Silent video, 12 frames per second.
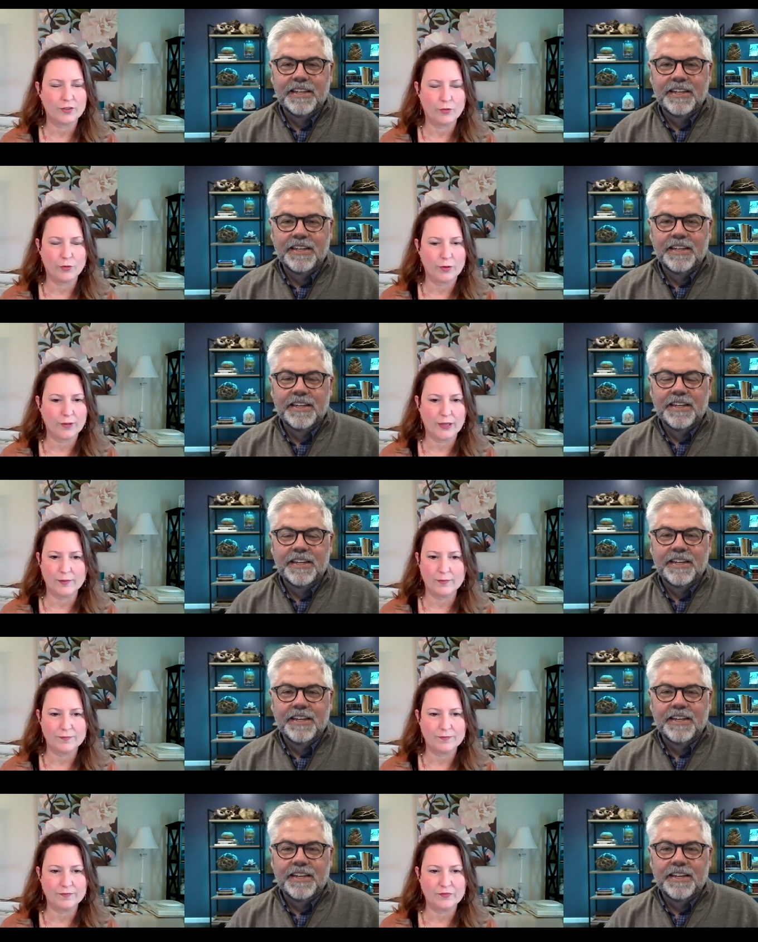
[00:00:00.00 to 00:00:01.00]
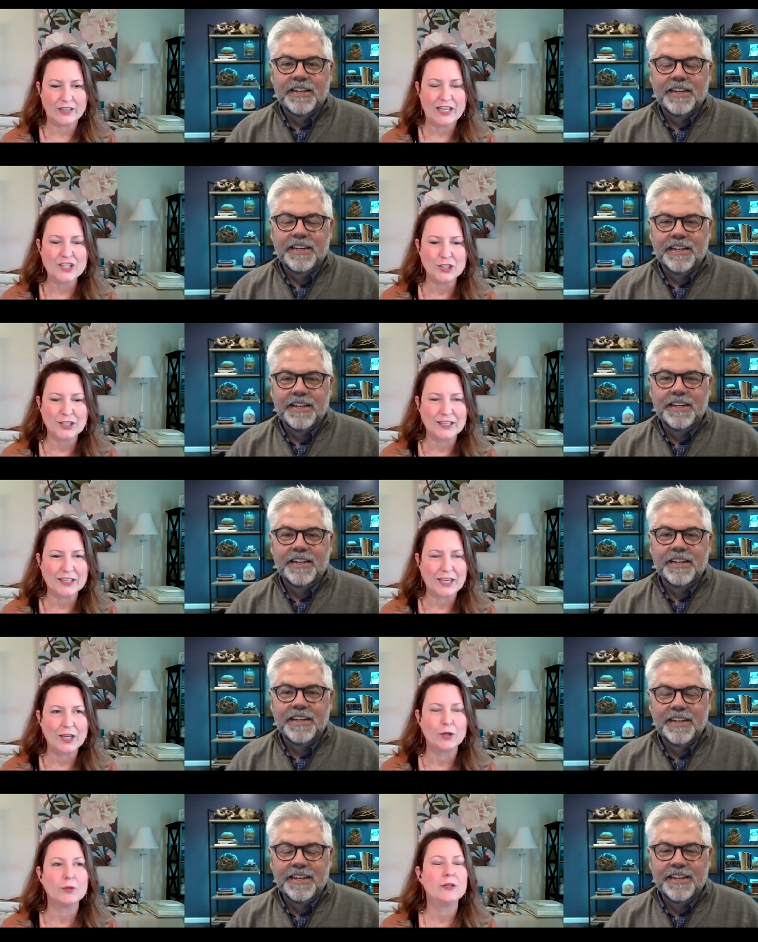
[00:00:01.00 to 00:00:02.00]
Speaker 1: to grow that fledgling
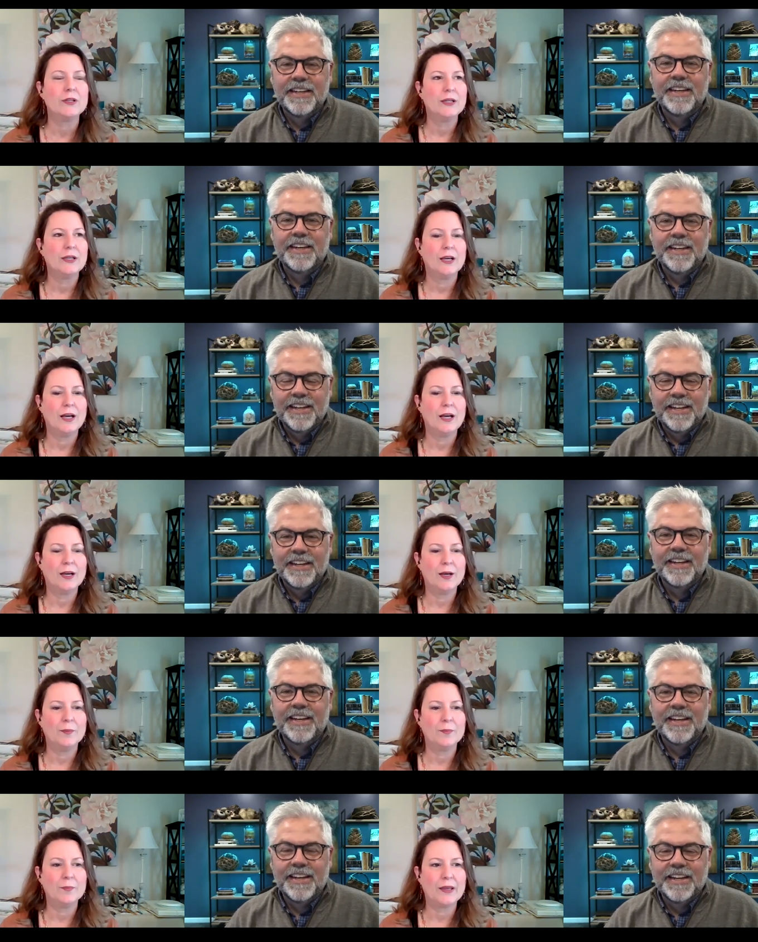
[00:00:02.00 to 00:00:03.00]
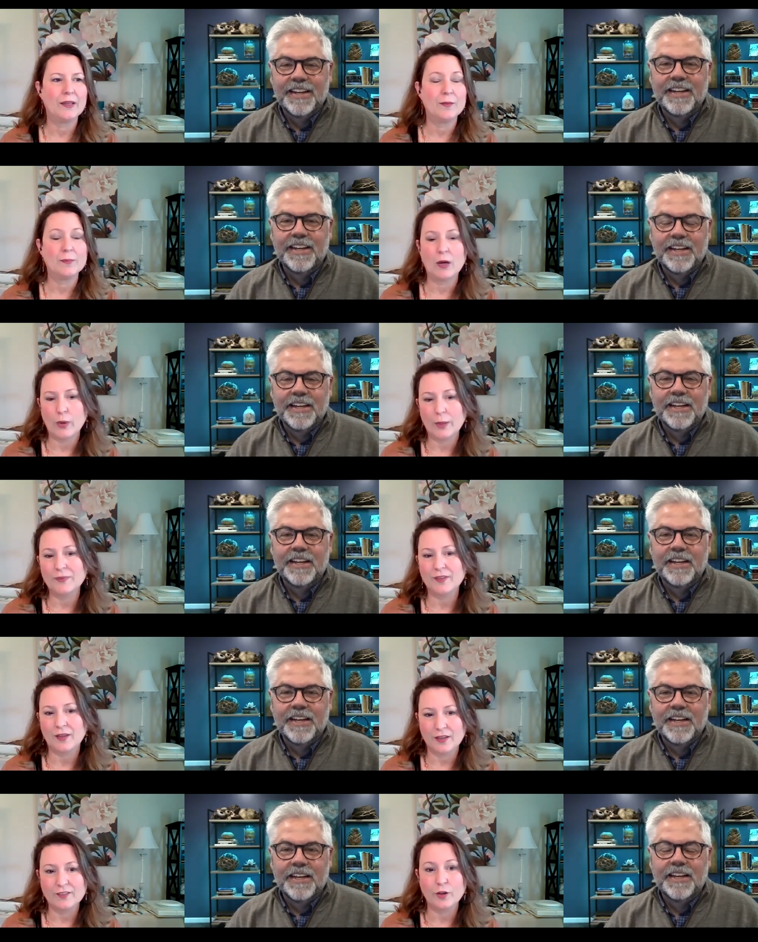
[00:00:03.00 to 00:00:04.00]
account. Um, and then my
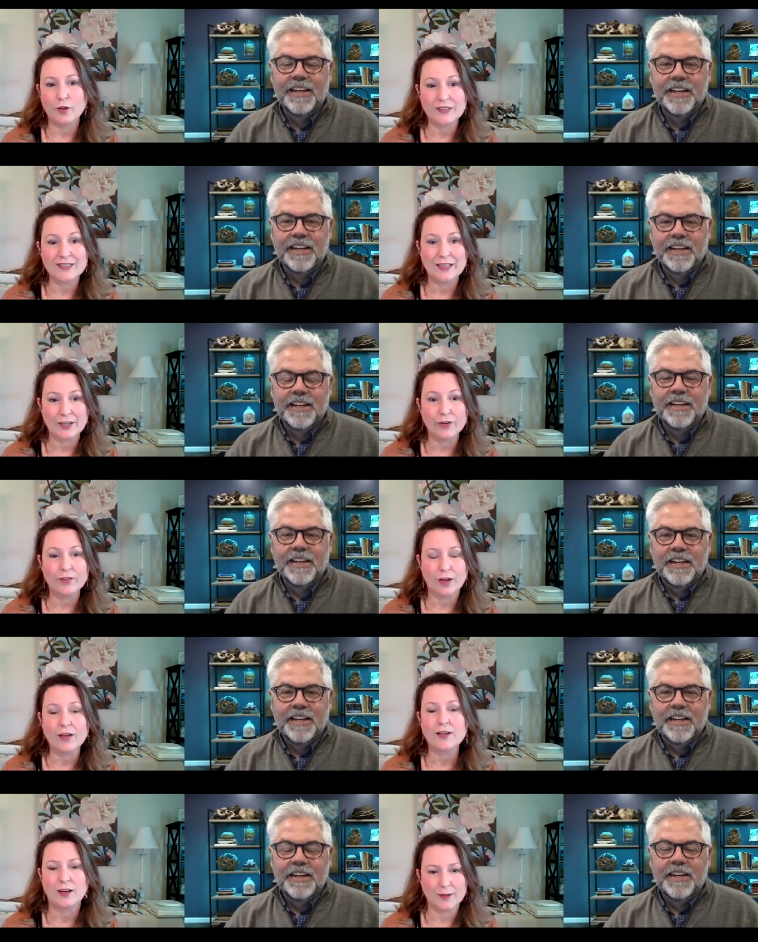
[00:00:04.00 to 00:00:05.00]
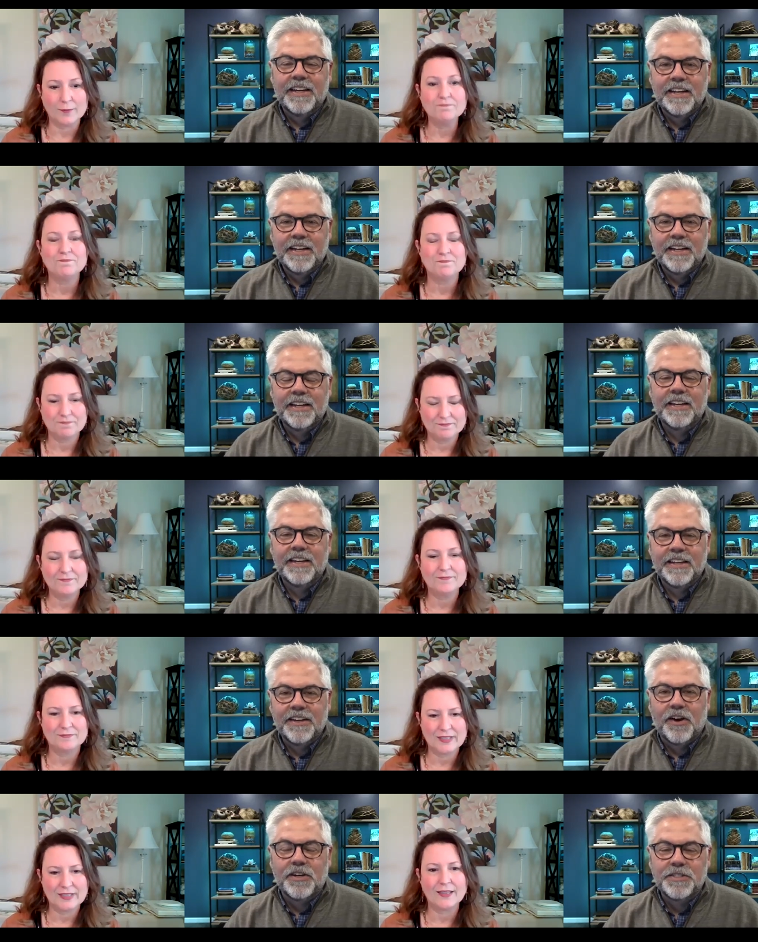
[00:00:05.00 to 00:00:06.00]
website, sophiedare.com.
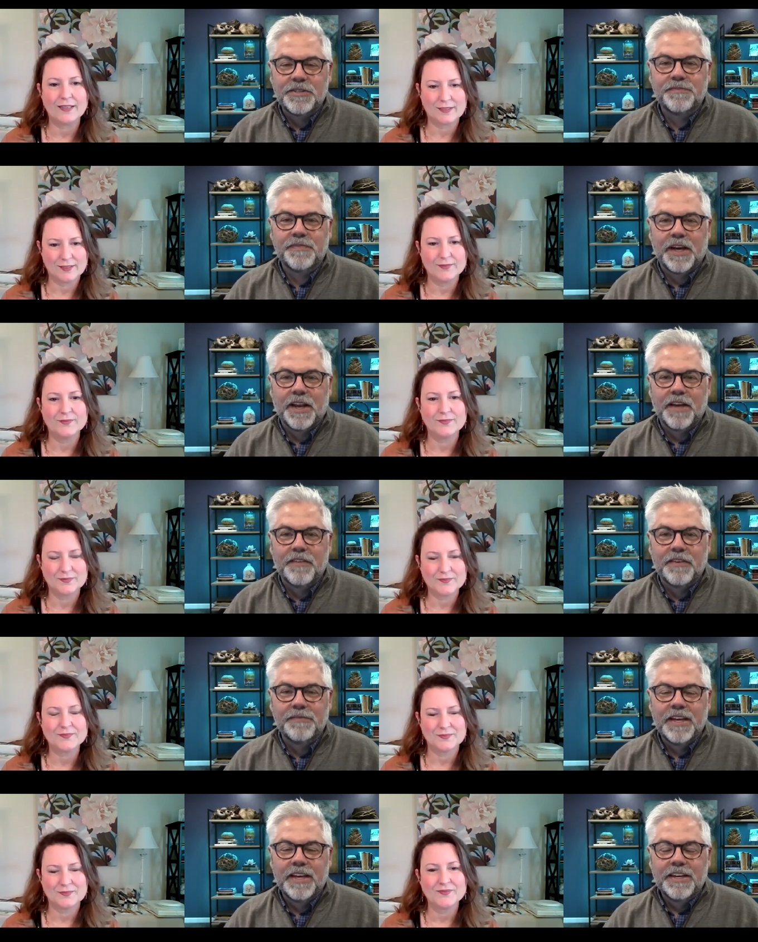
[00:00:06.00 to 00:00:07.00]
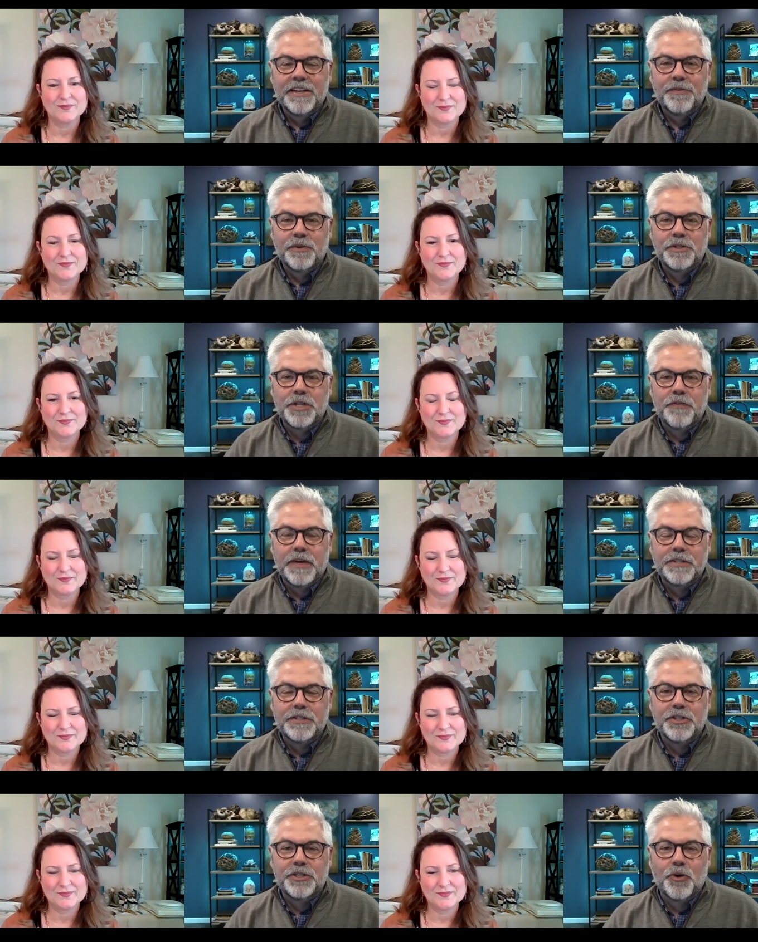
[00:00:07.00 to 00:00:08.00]
Speaker 2: Awesome. I love it. Well, Sophie, it's
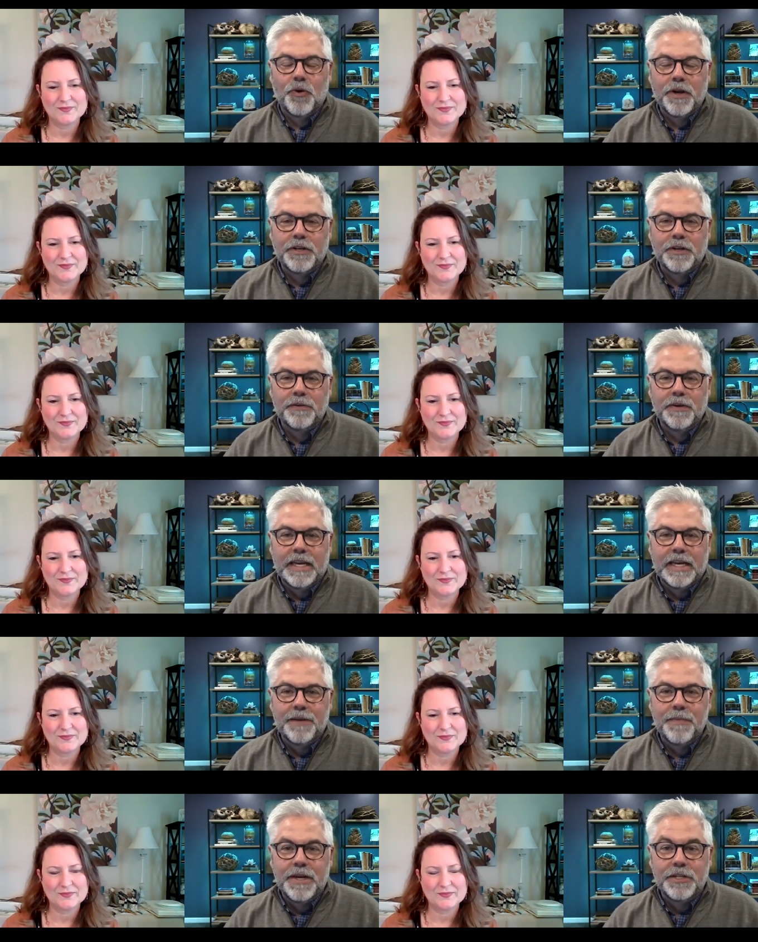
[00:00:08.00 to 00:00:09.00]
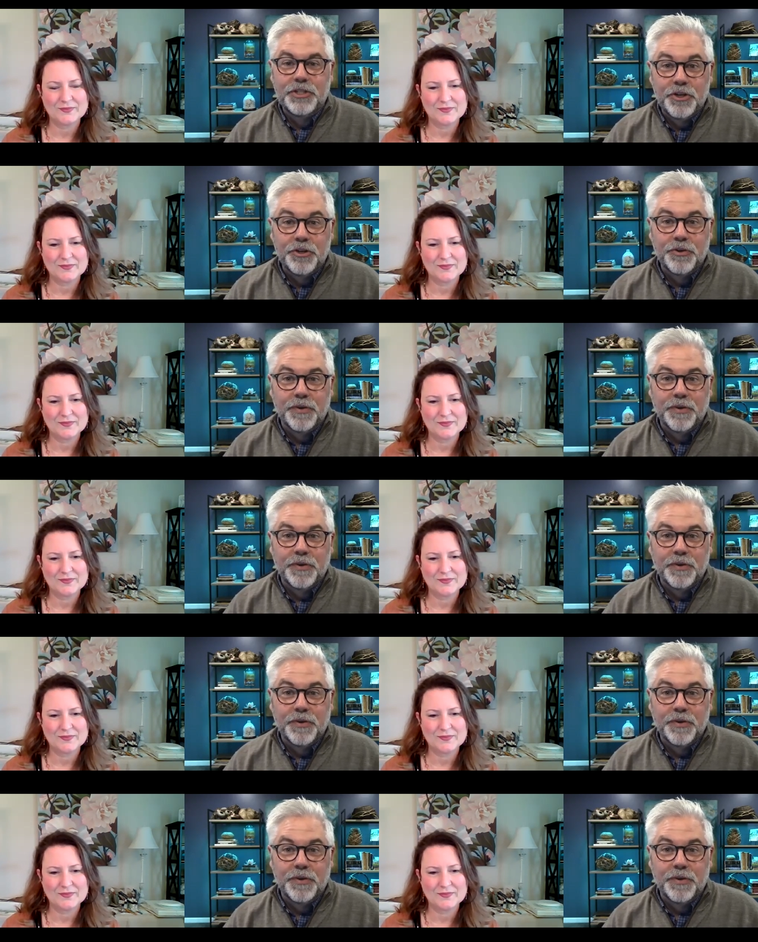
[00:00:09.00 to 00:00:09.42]
a joy to get to meet you